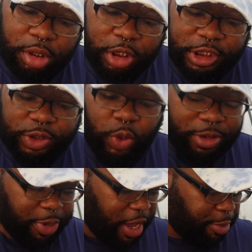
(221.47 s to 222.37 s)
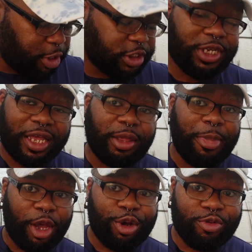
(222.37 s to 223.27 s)
sweet peppers like the
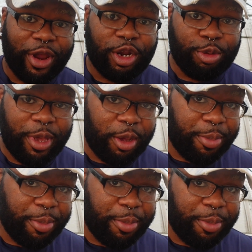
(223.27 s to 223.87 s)
regular bell